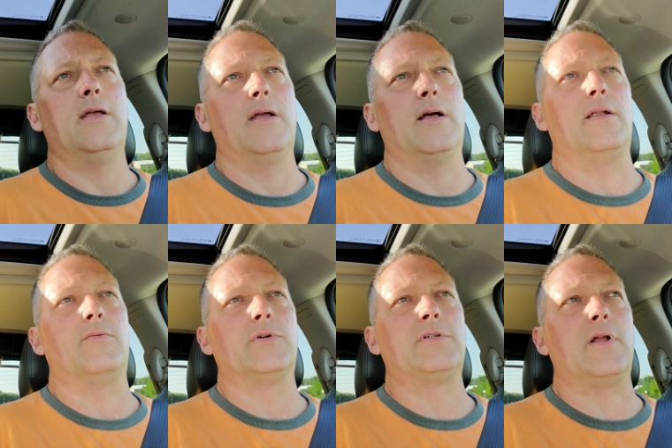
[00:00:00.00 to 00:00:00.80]

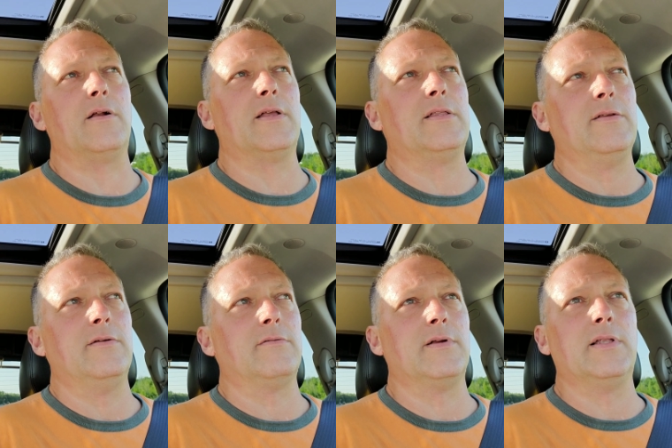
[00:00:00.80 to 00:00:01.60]
And we're starting to
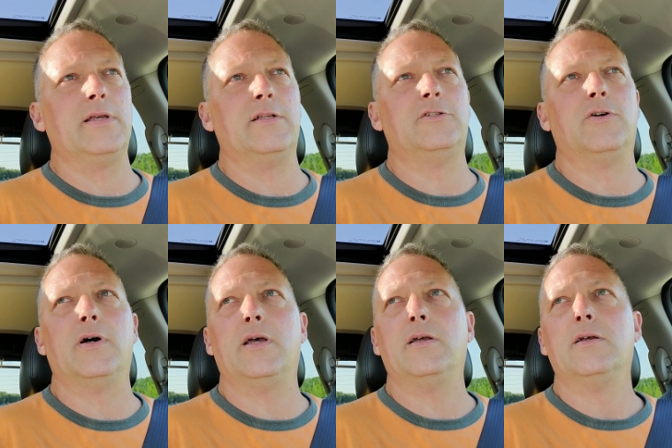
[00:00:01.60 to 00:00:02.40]
really
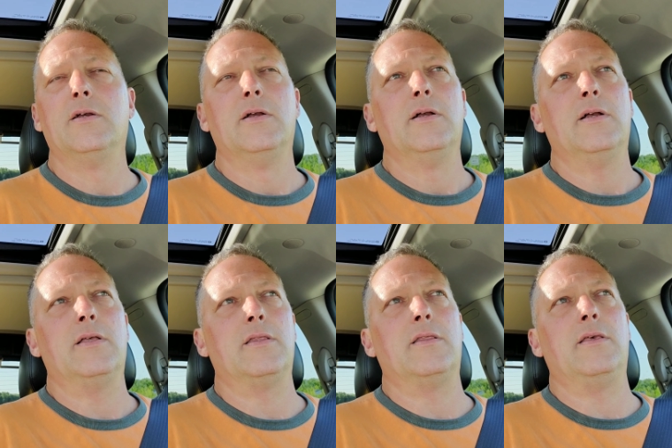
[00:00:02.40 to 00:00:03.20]
enjoy
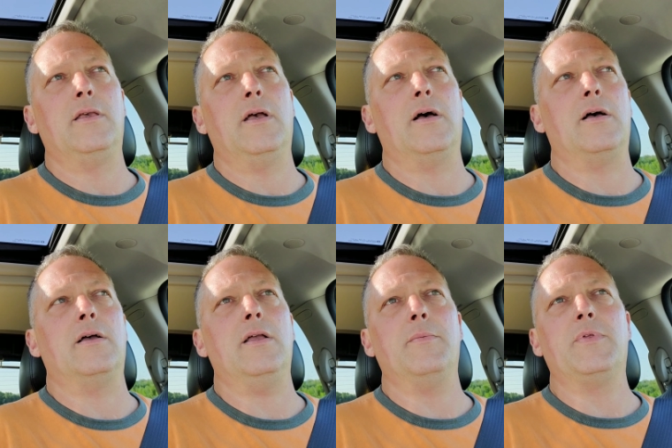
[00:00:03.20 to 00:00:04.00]
the uh,
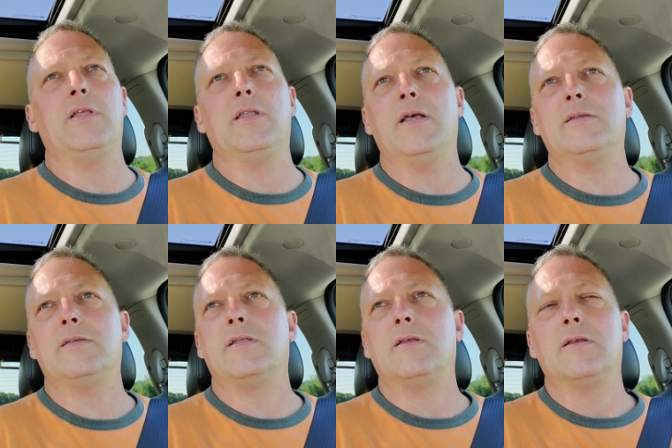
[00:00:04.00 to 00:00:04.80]
empty
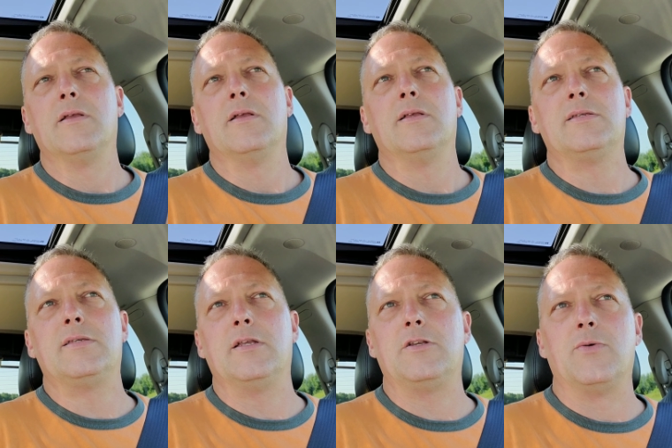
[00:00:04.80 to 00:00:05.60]
nest
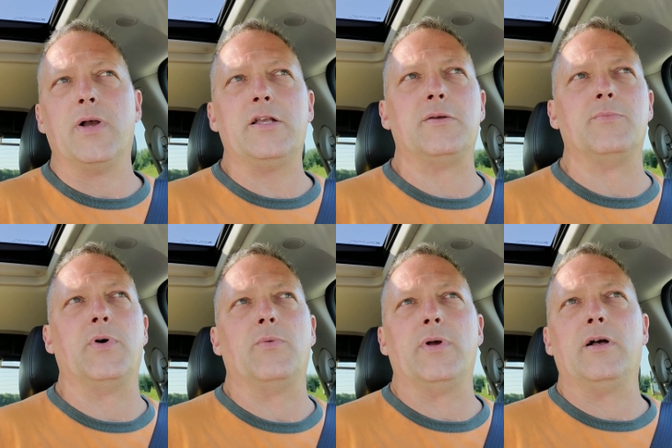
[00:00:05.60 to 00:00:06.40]
situation,
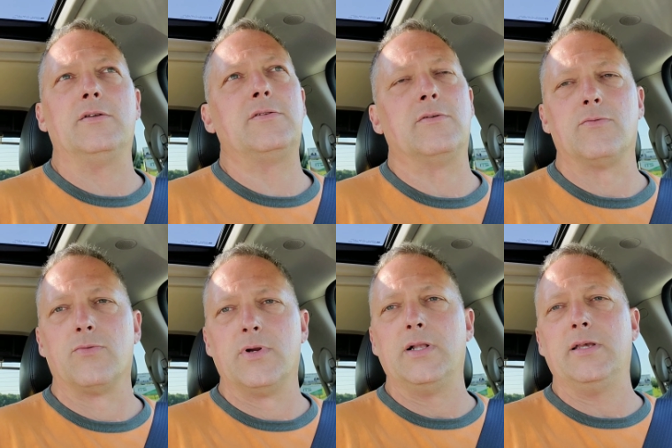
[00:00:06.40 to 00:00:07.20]
but we also
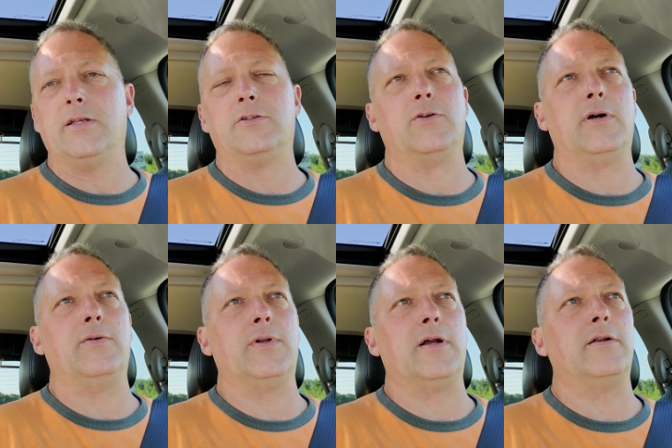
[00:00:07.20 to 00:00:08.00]
really
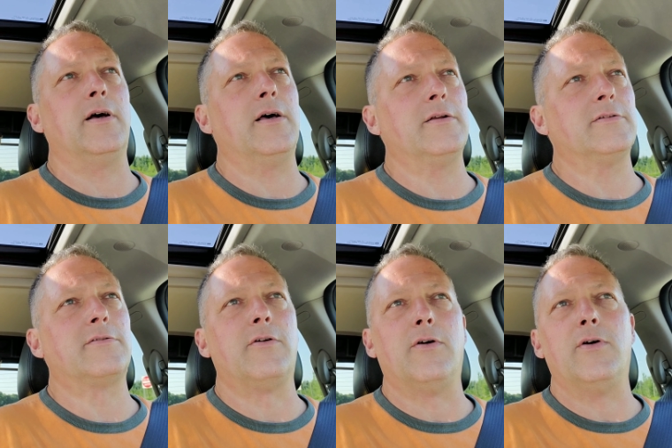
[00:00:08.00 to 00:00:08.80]
enjoy when our daughters
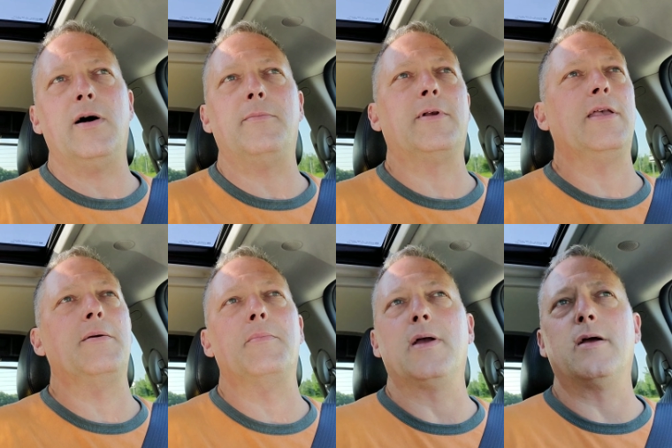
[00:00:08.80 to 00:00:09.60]
grow up,
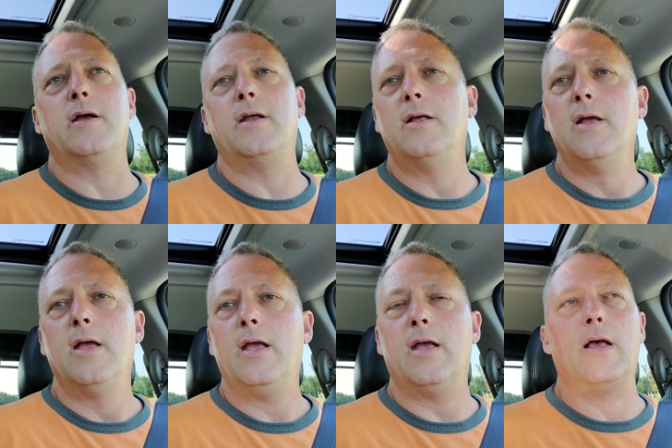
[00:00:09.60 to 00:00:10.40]
get married,
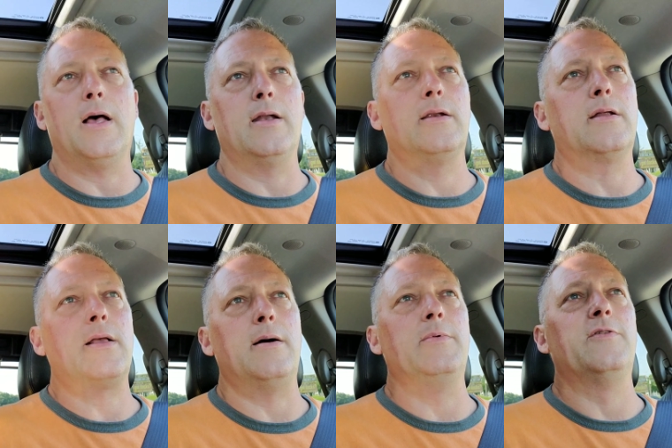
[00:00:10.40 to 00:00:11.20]
and
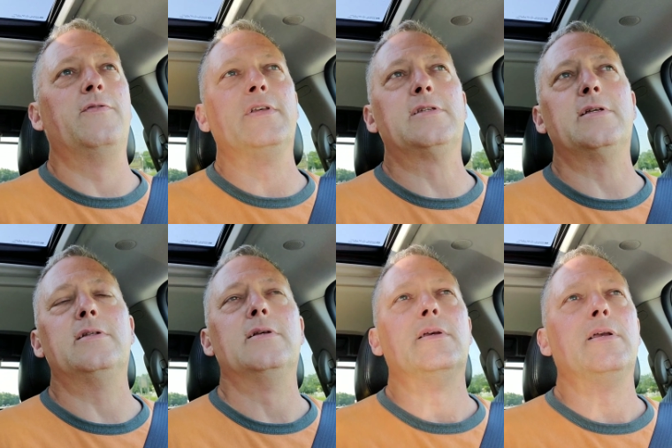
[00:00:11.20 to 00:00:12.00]
come and visit
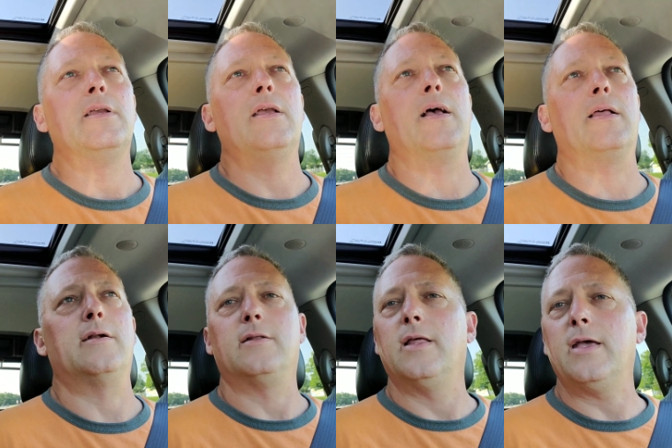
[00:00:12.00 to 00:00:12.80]
at
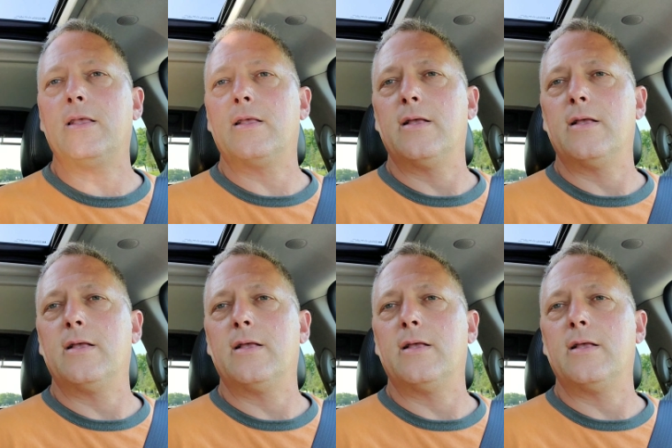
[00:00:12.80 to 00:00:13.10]
a lake